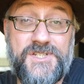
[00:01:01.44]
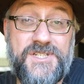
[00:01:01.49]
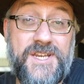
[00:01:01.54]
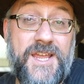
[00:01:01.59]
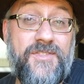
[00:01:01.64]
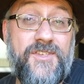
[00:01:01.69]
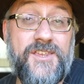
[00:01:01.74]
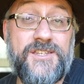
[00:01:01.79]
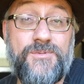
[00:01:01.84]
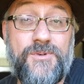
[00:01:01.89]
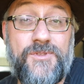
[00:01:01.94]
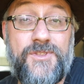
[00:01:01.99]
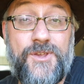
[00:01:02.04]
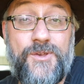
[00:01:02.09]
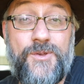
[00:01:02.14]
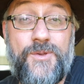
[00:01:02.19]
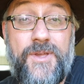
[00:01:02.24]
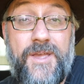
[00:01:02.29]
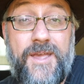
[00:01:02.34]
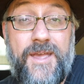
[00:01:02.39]
share this with
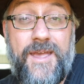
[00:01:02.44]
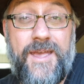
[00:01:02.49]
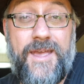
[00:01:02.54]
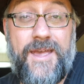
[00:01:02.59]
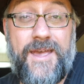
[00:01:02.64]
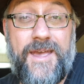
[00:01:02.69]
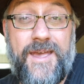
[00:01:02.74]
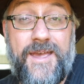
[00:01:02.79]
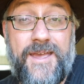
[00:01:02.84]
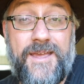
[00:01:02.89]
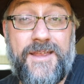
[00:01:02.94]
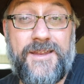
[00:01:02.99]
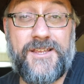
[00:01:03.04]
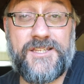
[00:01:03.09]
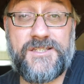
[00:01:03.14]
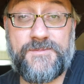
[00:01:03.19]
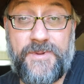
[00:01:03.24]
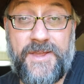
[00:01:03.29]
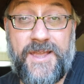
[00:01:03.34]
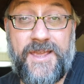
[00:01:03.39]
you and
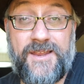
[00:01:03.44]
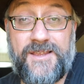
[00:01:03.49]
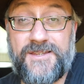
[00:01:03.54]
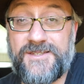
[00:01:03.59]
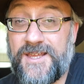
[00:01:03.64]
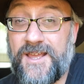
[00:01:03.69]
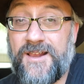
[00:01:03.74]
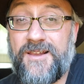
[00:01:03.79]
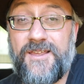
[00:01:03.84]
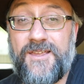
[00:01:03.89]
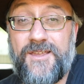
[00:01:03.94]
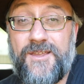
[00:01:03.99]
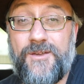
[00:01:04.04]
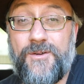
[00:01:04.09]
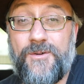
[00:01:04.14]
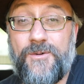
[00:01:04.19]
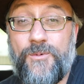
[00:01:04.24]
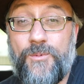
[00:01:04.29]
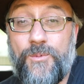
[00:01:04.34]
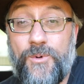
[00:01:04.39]
explain exactly
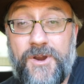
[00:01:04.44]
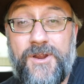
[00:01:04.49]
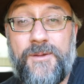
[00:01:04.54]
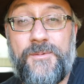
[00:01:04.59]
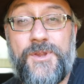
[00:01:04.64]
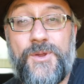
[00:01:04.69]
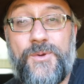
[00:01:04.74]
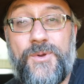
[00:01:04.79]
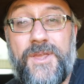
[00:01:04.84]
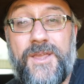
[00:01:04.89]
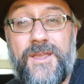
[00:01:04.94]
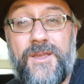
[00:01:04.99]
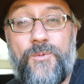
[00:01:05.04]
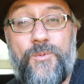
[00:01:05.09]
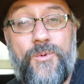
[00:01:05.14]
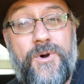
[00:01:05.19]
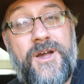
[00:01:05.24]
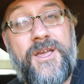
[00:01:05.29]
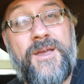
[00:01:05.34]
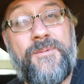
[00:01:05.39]
what I'm doing
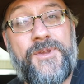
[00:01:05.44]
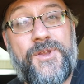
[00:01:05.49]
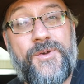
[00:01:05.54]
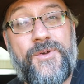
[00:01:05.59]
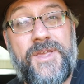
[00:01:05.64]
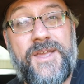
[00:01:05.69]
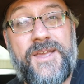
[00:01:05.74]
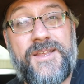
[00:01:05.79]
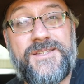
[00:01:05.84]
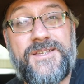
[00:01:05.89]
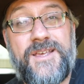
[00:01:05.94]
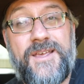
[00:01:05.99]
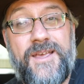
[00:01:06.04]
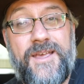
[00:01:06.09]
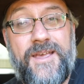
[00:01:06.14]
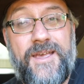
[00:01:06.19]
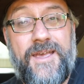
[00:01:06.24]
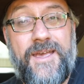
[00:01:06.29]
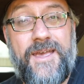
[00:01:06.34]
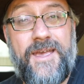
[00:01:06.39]
and why I'm doing it,
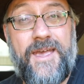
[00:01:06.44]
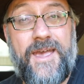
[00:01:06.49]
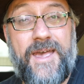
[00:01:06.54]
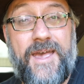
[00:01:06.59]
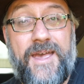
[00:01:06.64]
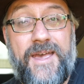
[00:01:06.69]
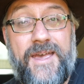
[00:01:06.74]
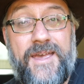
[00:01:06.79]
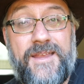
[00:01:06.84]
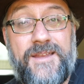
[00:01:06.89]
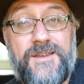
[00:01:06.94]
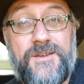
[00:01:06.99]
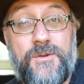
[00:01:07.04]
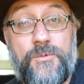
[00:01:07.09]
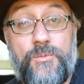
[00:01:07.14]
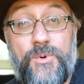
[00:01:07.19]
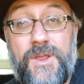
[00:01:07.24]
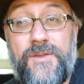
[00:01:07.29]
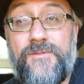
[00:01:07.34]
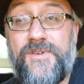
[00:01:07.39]

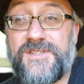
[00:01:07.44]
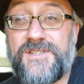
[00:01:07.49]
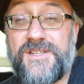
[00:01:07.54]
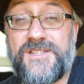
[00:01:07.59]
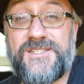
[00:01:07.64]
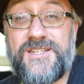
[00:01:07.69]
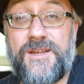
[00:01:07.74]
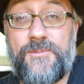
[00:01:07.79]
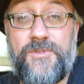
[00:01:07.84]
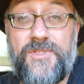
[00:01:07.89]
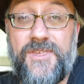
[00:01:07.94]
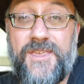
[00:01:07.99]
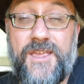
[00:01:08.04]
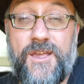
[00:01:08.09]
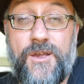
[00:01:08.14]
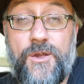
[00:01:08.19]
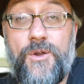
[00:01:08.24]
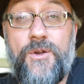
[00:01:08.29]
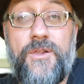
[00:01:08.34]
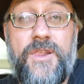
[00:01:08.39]
and revisit some of
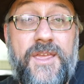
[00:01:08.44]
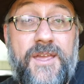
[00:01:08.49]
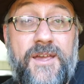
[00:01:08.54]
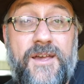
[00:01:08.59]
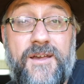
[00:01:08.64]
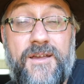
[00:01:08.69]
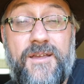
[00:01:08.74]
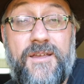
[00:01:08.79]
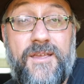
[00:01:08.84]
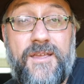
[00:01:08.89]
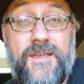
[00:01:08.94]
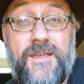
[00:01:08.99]
the earlier